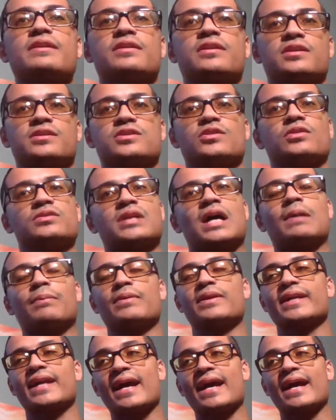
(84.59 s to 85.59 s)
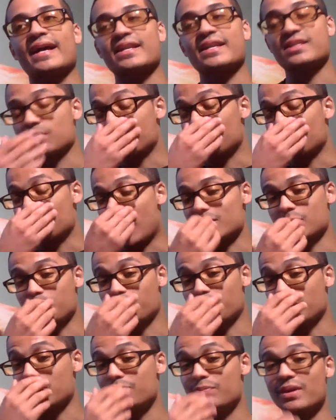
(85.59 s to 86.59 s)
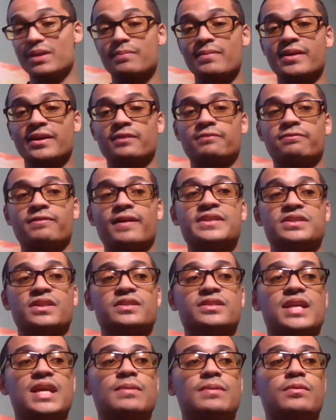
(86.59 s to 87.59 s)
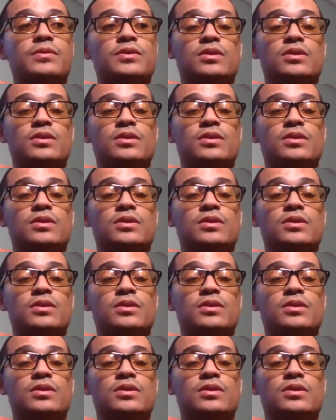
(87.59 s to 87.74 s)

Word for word: Because, you know, Top Rank has some has some pretty big mega fights on the table.